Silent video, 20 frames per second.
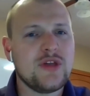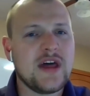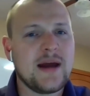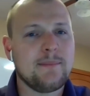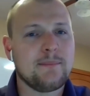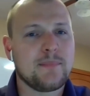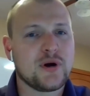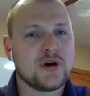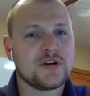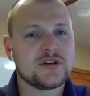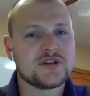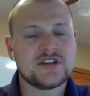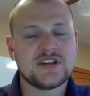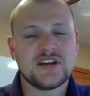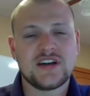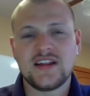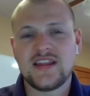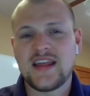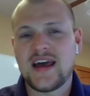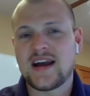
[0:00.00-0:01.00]
that in
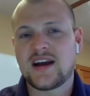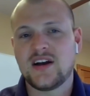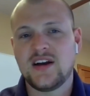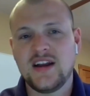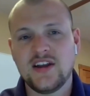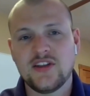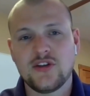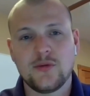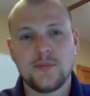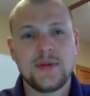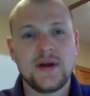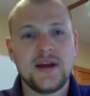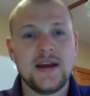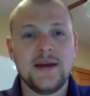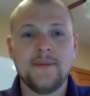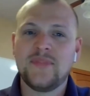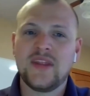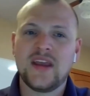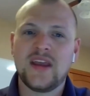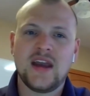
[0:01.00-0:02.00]
person and that can either
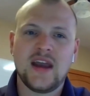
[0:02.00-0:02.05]
be